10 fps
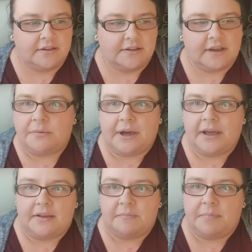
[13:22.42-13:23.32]
go
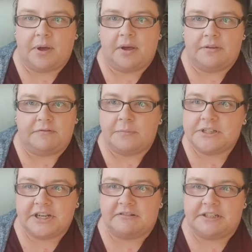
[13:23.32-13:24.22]
out and buy from the
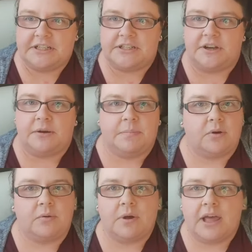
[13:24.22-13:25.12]
charity shop
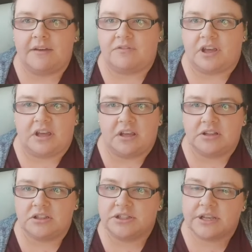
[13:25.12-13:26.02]
or whatever.
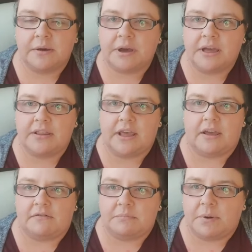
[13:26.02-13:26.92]
Just go out
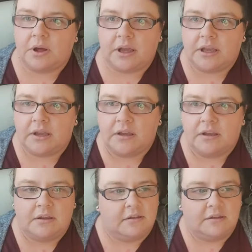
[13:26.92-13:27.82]
there and buy
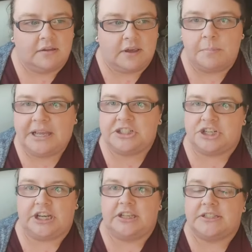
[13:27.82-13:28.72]
a bed
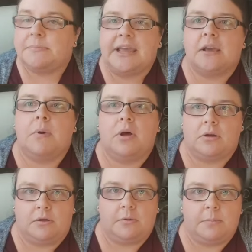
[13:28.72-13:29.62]
sheet to make a
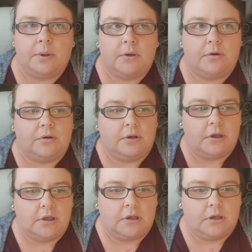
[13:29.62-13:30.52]
mock-up, or
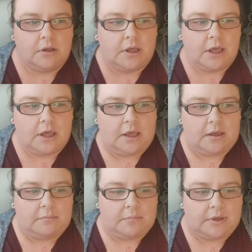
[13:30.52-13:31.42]

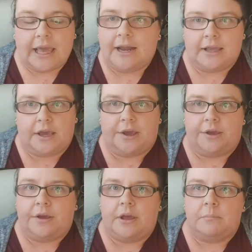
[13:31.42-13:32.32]

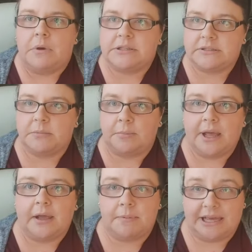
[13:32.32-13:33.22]
calico. Most of my
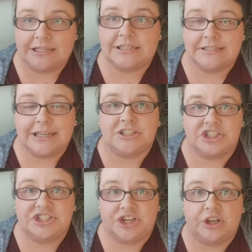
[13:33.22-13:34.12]
bag patterns actually
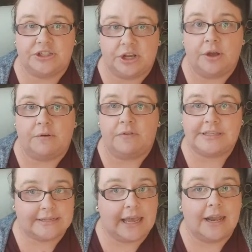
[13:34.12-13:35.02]
start off
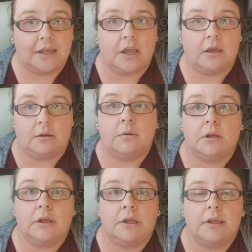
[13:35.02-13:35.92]
as calico.
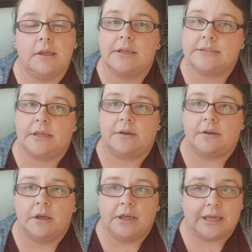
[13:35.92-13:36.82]
So
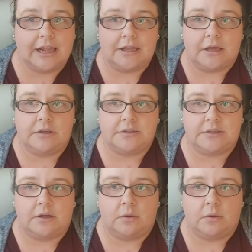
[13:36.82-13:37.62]
calico's